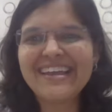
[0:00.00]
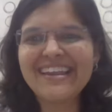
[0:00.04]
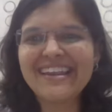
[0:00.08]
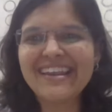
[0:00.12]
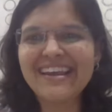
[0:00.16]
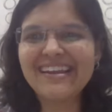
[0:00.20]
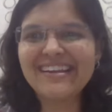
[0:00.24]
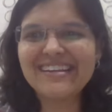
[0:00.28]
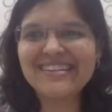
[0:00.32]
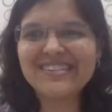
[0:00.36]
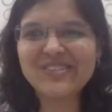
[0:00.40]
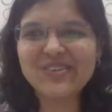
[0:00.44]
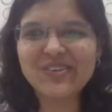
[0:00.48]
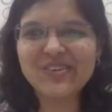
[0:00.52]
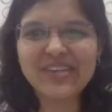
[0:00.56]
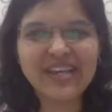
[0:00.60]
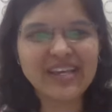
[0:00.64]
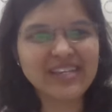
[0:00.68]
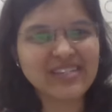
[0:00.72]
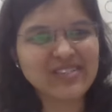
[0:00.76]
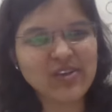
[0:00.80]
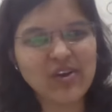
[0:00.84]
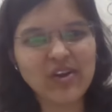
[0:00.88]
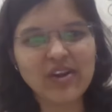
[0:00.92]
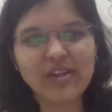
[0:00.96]
Right. So
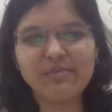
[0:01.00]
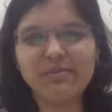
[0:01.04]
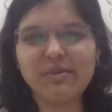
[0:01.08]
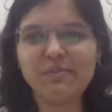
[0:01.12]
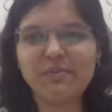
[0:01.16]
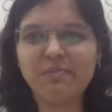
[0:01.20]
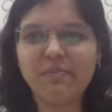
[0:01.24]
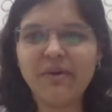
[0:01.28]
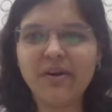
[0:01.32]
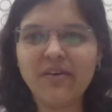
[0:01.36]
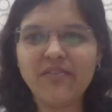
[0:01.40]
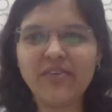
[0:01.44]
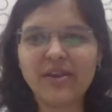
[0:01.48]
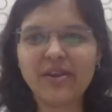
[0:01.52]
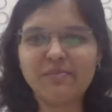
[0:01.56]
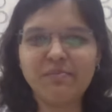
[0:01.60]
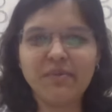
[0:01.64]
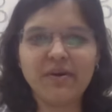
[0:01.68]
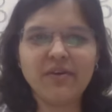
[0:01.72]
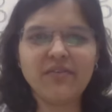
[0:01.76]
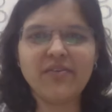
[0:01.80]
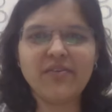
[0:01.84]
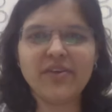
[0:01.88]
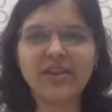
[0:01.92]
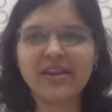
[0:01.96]
yes, audible.
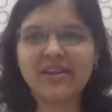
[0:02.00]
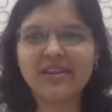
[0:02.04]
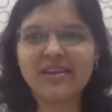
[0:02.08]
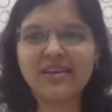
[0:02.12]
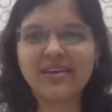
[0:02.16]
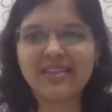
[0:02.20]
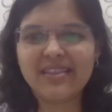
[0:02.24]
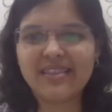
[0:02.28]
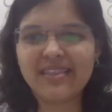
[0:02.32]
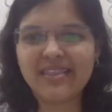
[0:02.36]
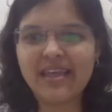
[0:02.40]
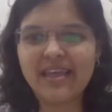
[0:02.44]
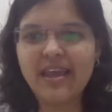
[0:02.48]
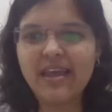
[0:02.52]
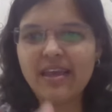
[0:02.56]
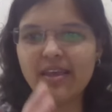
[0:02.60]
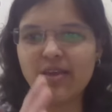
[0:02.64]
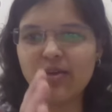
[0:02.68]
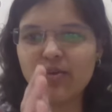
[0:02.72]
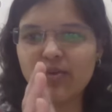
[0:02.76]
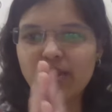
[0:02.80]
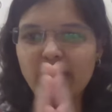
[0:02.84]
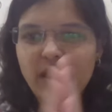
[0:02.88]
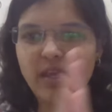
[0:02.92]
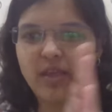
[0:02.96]
Perfect.
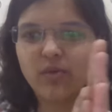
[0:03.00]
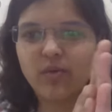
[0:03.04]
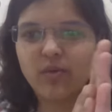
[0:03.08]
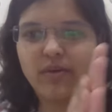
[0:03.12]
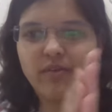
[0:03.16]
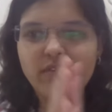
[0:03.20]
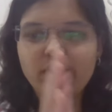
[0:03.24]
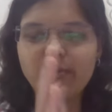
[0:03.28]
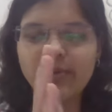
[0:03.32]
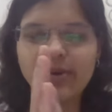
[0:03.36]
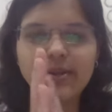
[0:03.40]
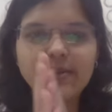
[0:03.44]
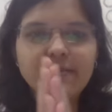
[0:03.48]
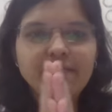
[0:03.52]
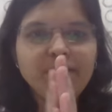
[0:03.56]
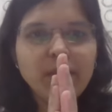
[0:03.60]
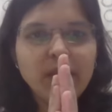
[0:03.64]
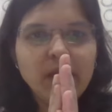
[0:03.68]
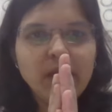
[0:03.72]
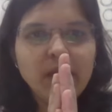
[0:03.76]
Thank you, everyone.